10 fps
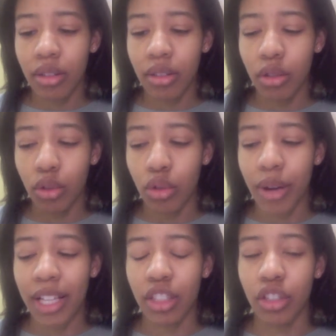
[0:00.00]
the
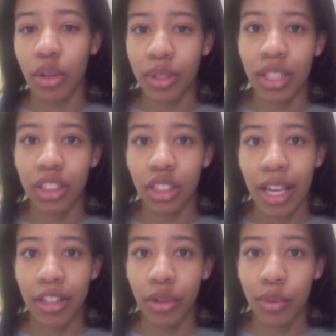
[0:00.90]
correct dosage
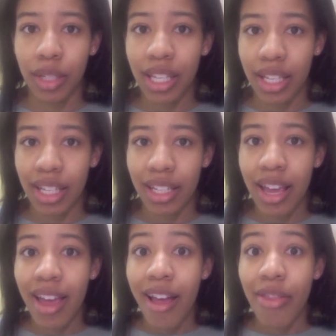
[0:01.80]
that you need,
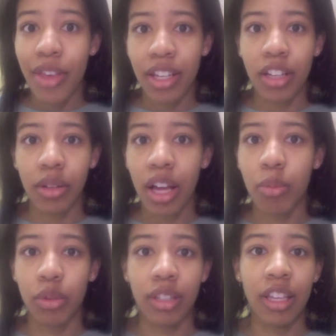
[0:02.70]
then it'll
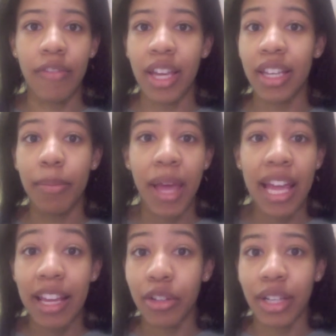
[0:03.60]
help relieve any
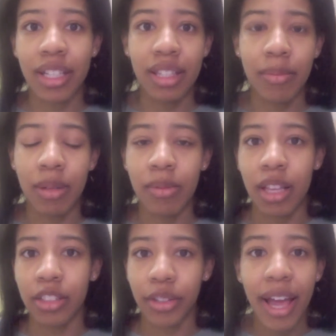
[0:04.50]
pain or any symptoms
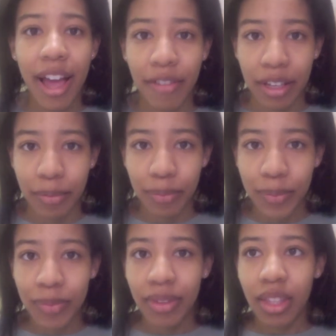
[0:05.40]
that you're having.
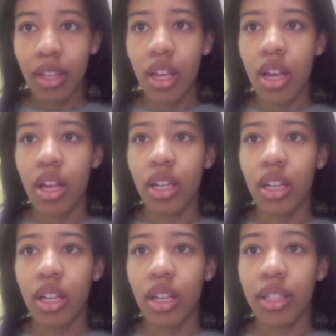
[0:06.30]

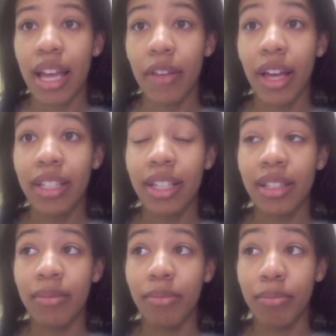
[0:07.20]
Now, that
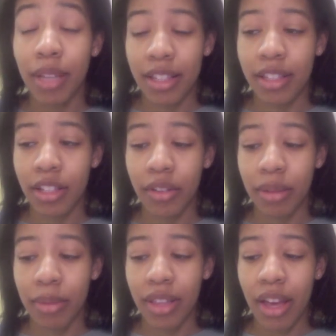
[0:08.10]
doesn't
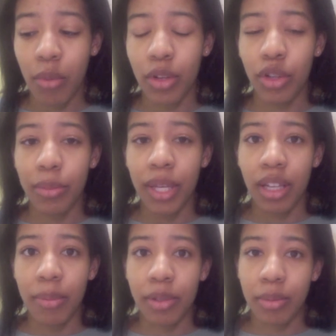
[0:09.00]
necessarily mean that when you pick
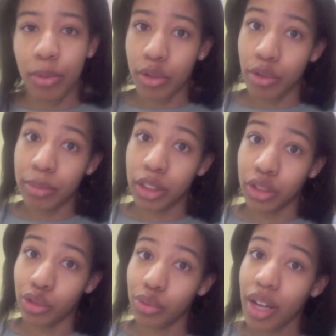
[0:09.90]
up a
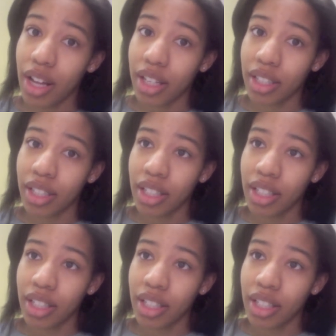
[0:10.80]
prescription drug,